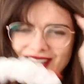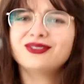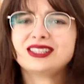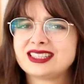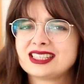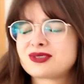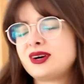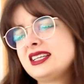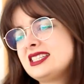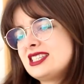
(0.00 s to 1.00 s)
which it is
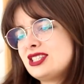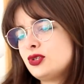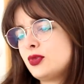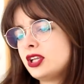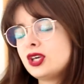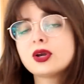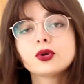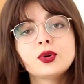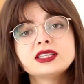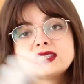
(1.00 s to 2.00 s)
quite easy to do, but you
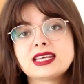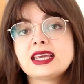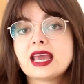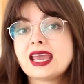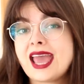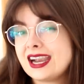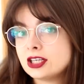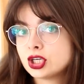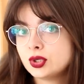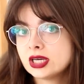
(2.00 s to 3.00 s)
could always take a
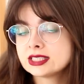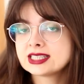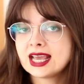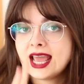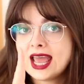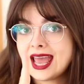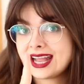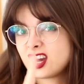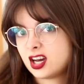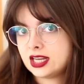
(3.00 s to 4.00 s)
hair donut
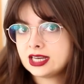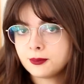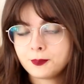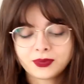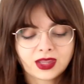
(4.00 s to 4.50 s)
and cut it